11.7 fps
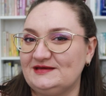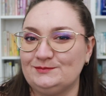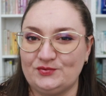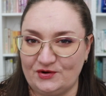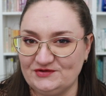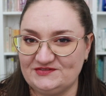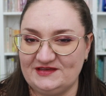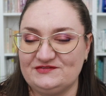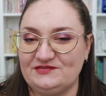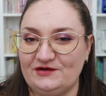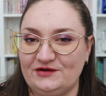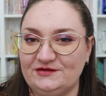and process
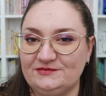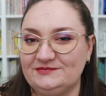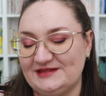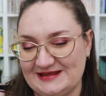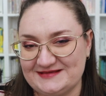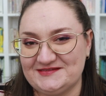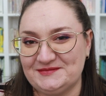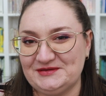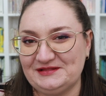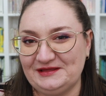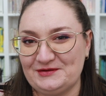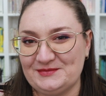though, the next time you
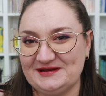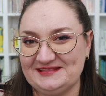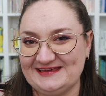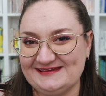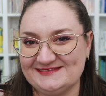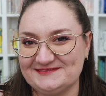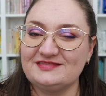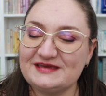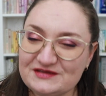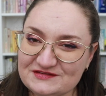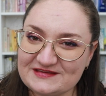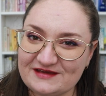click on one of these.
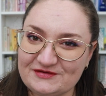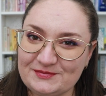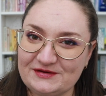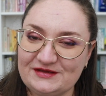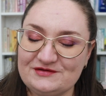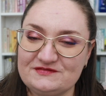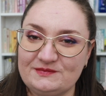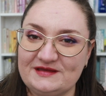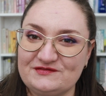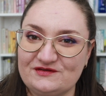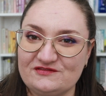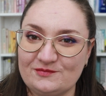Thank you to everybody who's been
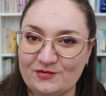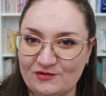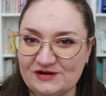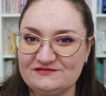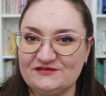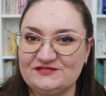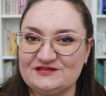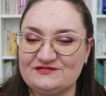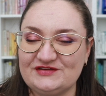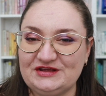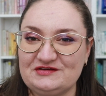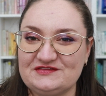so supportive of this
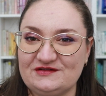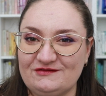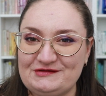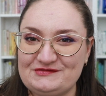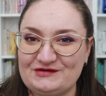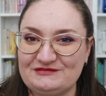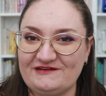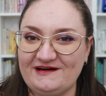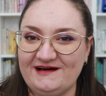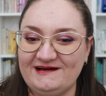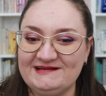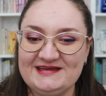video series so
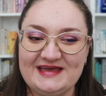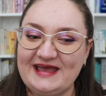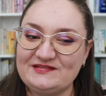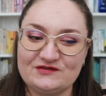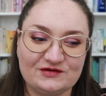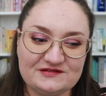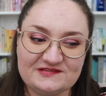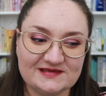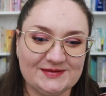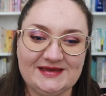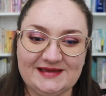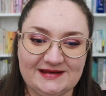far. It's honestly
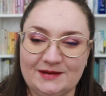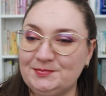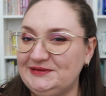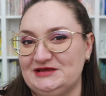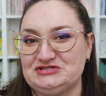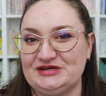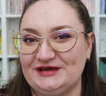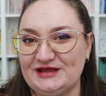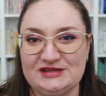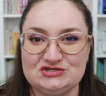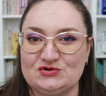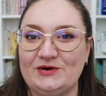been a pleasure, a
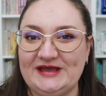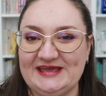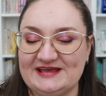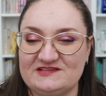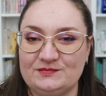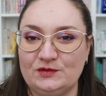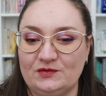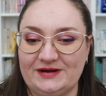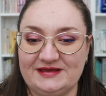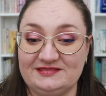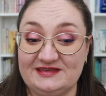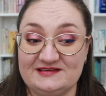joy
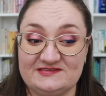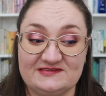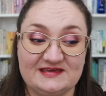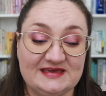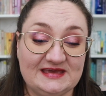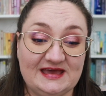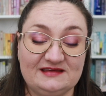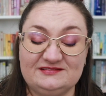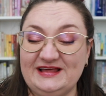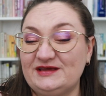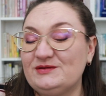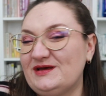exploring this,
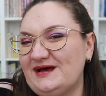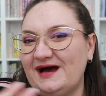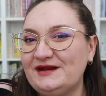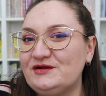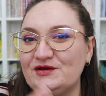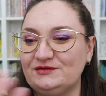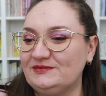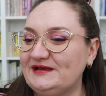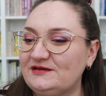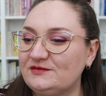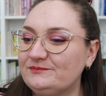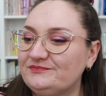like, I don't know, like